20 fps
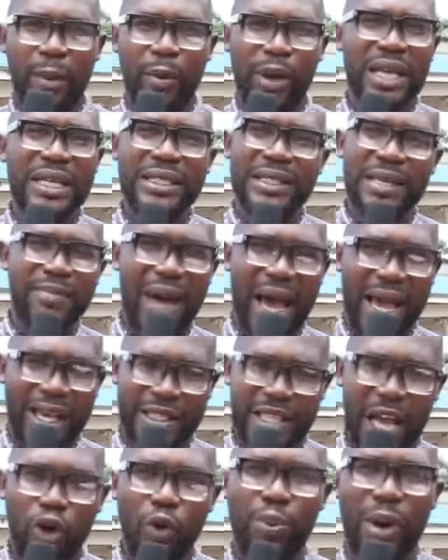his
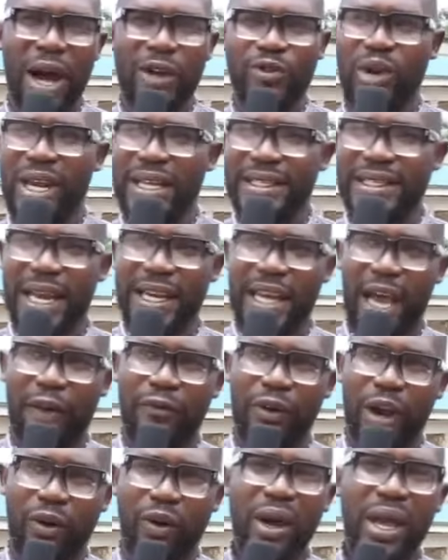demise nyankopon atone sadi
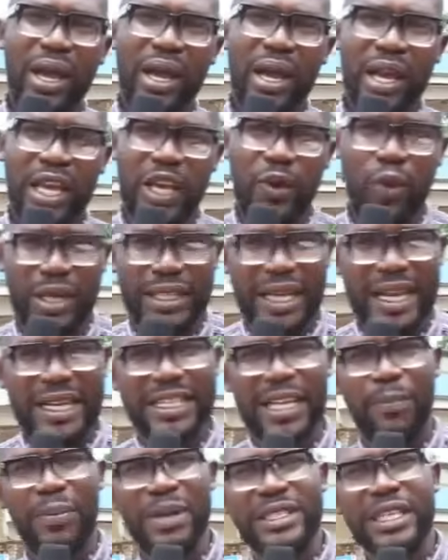afre no he was a
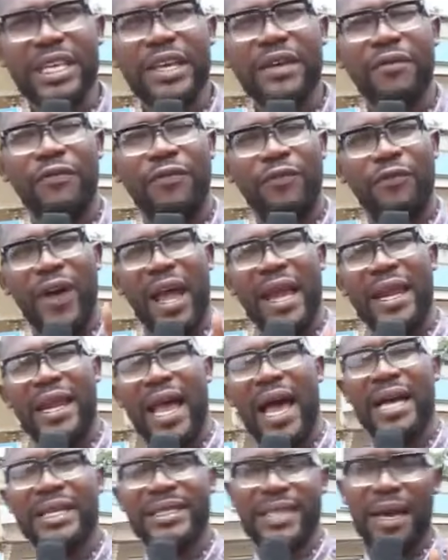deputy
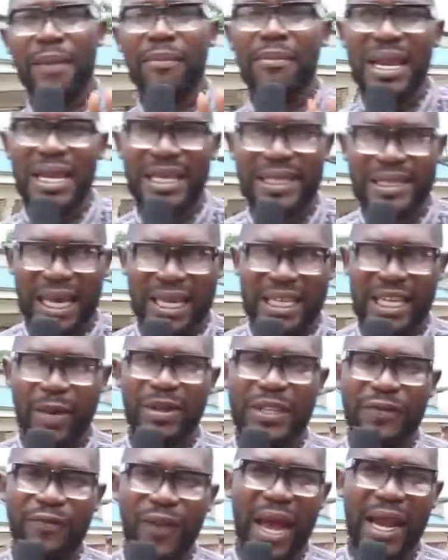finance
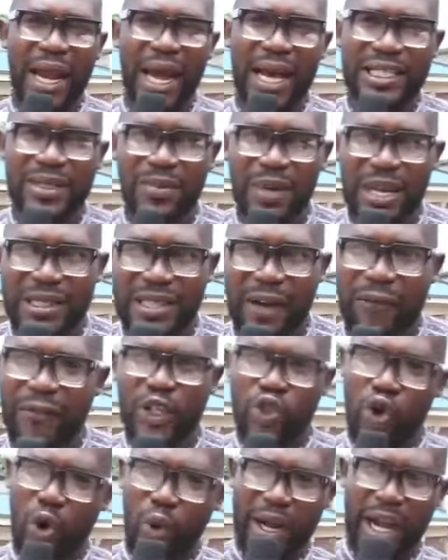minister
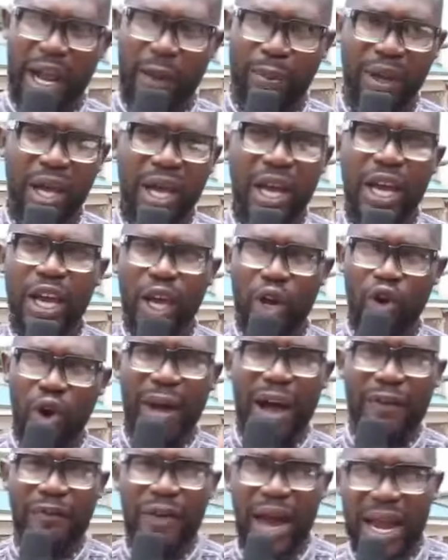first no one nep in
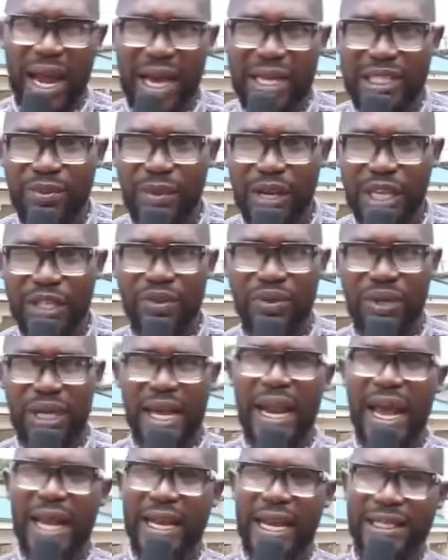oba finance ministry
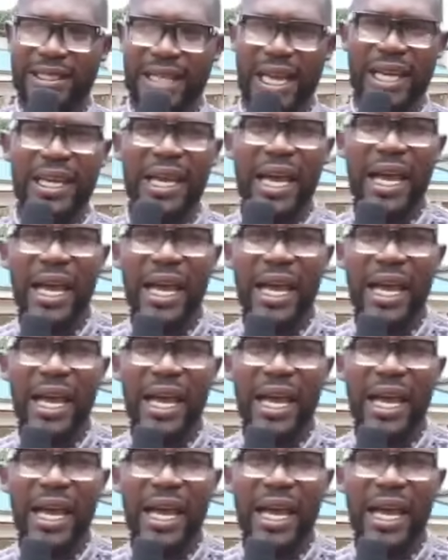and then say